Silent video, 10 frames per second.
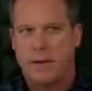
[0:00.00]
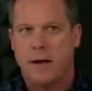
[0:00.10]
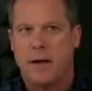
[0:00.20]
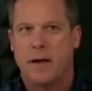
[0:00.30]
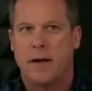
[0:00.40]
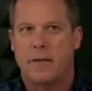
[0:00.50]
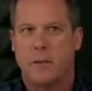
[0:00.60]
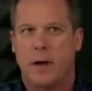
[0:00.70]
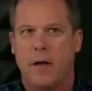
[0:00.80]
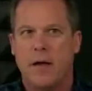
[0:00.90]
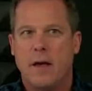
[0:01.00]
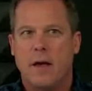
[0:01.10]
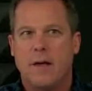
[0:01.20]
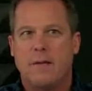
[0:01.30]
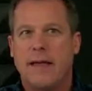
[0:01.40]
uh, as well,
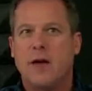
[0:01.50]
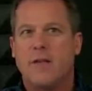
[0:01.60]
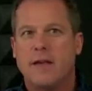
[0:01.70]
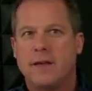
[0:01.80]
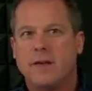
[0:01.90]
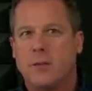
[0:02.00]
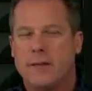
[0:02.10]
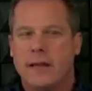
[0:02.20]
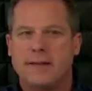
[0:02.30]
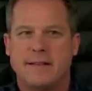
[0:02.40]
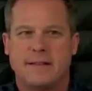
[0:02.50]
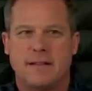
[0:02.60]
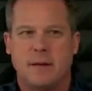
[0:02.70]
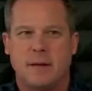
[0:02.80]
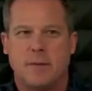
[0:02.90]
they know the issue with
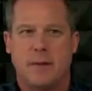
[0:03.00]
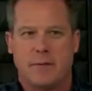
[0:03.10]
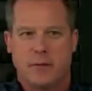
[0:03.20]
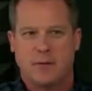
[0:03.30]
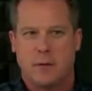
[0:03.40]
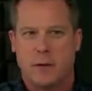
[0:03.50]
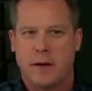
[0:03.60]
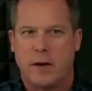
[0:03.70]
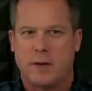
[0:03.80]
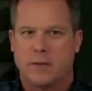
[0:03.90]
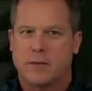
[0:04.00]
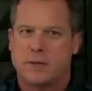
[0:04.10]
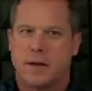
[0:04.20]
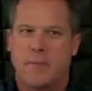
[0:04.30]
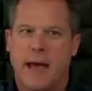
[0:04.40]
HDCP versus on Windows versus
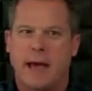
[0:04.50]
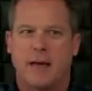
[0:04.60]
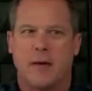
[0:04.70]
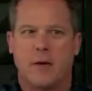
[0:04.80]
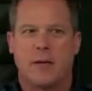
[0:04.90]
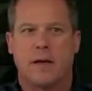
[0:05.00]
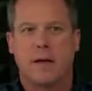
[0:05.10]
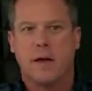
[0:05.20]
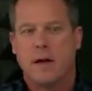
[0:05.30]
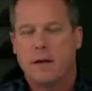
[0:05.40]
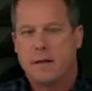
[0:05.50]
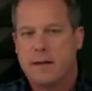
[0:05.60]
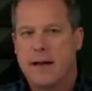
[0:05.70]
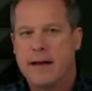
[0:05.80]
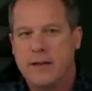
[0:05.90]
on Mac, and know the
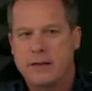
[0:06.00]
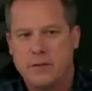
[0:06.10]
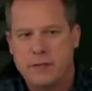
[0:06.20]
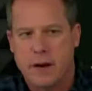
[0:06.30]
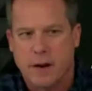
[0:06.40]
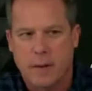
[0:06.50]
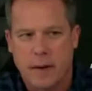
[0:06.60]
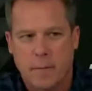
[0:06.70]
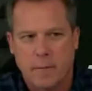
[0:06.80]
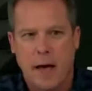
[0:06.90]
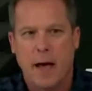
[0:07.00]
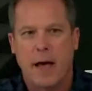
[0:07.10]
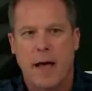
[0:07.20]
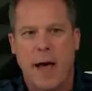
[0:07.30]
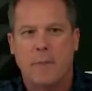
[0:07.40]
kind of issues there. Um, I,
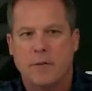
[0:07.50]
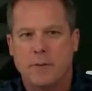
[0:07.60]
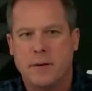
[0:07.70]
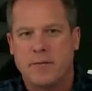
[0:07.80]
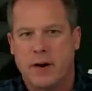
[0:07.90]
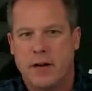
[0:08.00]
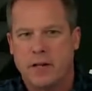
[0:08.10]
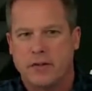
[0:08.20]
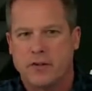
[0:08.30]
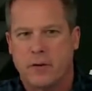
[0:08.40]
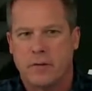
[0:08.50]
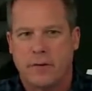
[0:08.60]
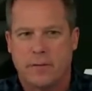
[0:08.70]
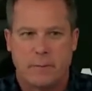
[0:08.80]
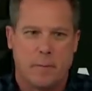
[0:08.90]
Apple's being very
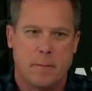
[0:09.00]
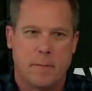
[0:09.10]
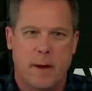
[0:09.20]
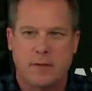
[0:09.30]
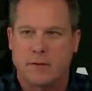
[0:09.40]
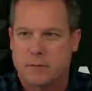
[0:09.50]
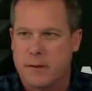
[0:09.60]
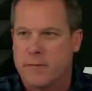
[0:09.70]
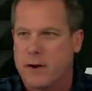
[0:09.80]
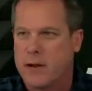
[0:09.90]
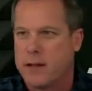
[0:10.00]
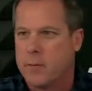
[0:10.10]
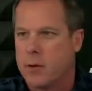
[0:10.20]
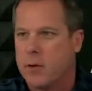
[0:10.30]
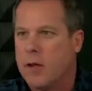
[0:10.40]
conservative and Microsoft's being very
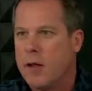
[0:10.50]
liberal